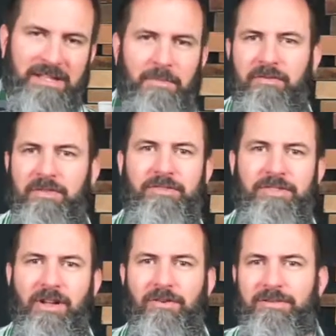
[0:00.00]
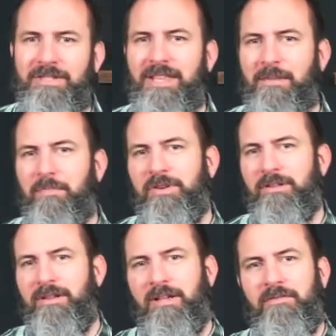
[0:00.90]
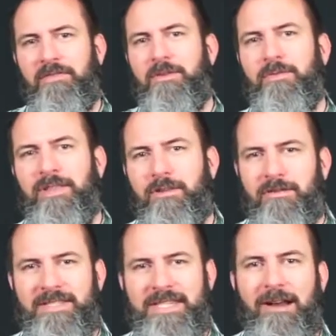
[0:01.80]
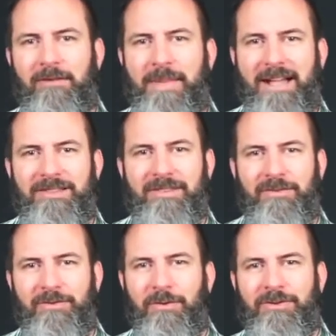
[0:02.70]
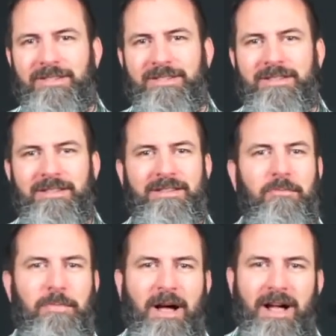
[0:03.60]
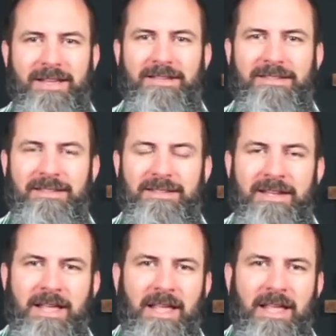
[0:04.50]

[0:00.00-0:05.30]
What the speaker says: up a few stones and they put a few in their saddlebags on their horses and in their pockets and